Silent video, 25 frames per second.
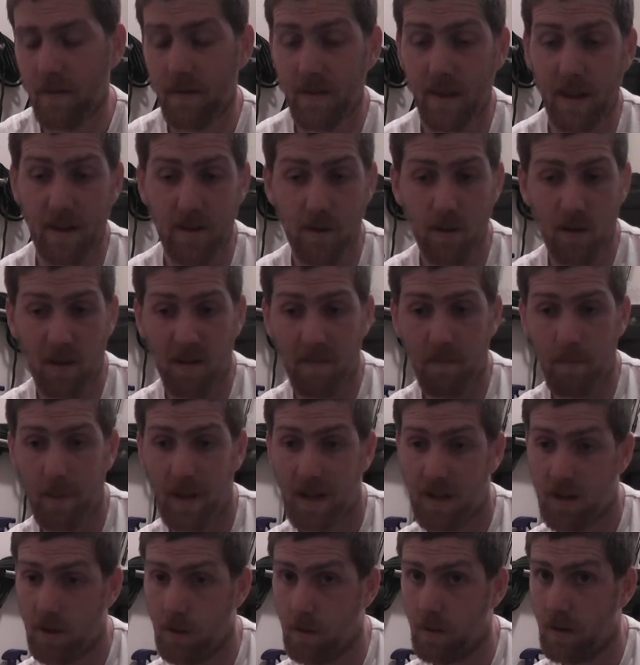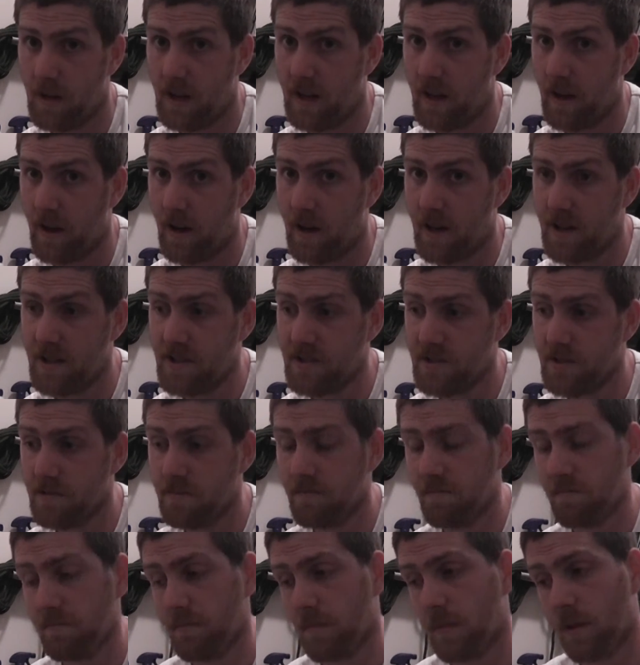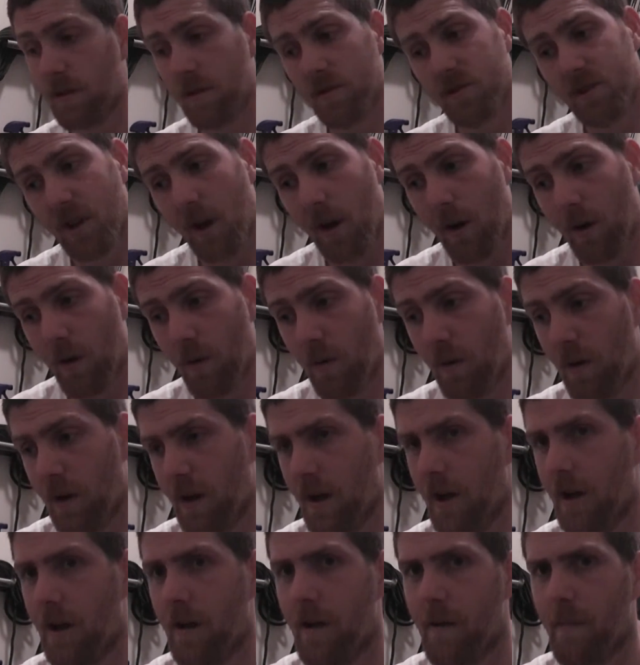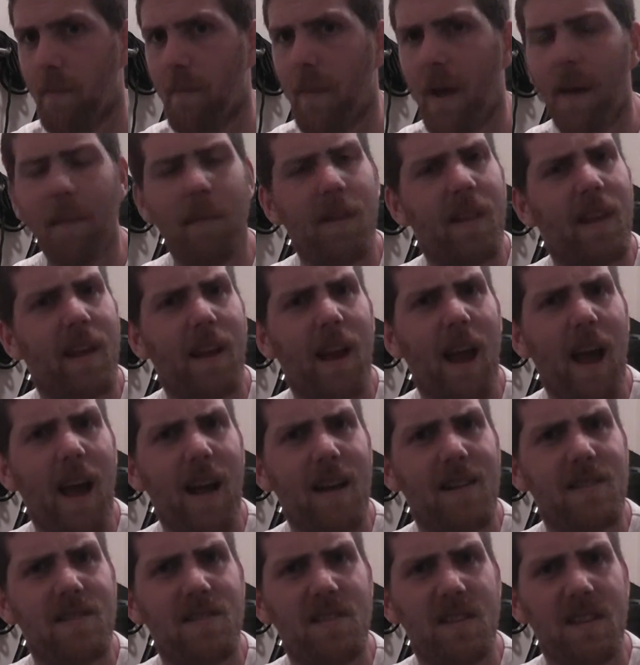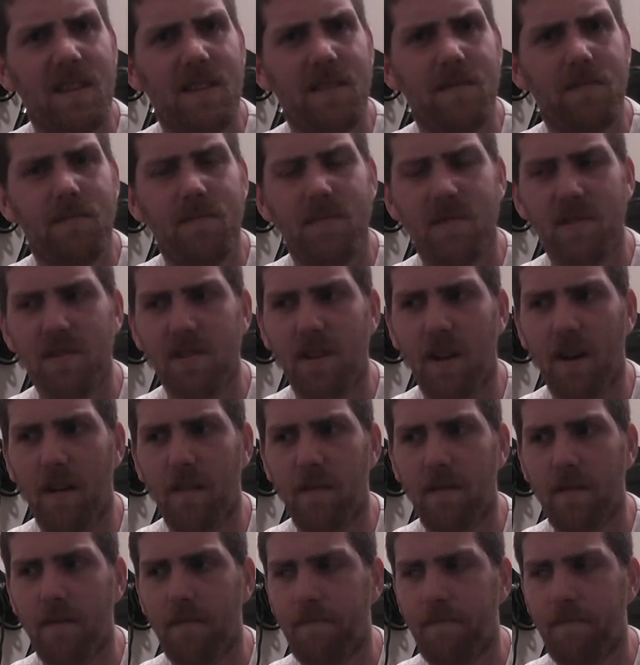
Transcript: They do have big googly eyes, so maybe they can see stuff.